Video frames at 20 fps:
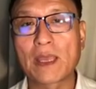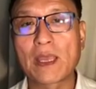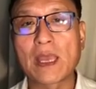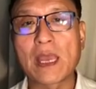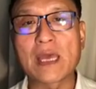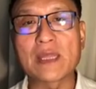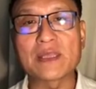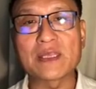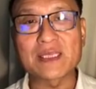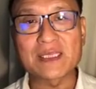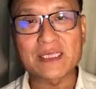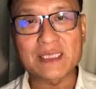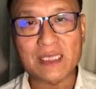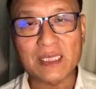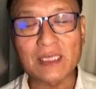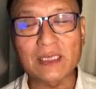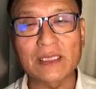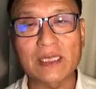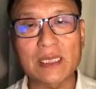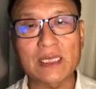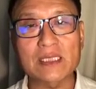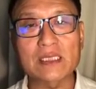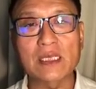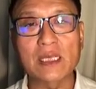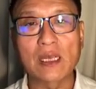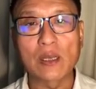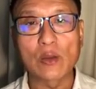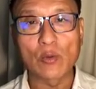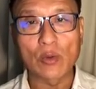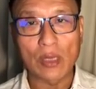And the stillness
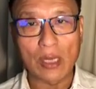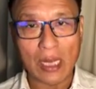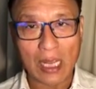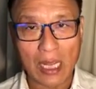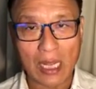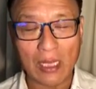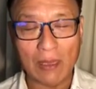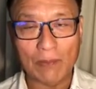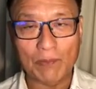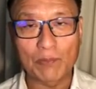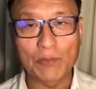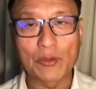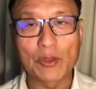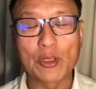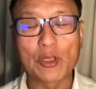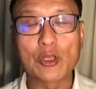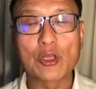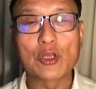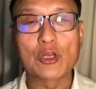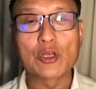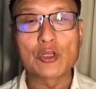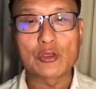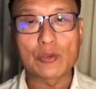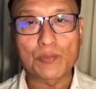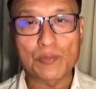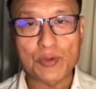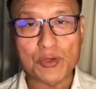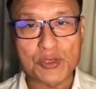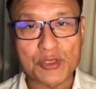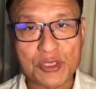will help to
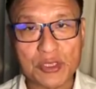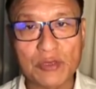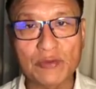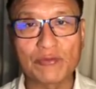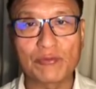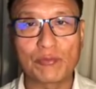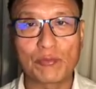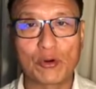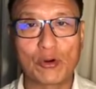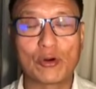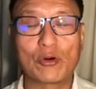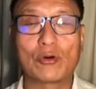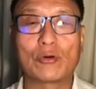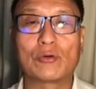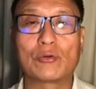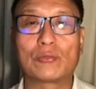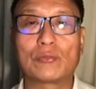preserve more.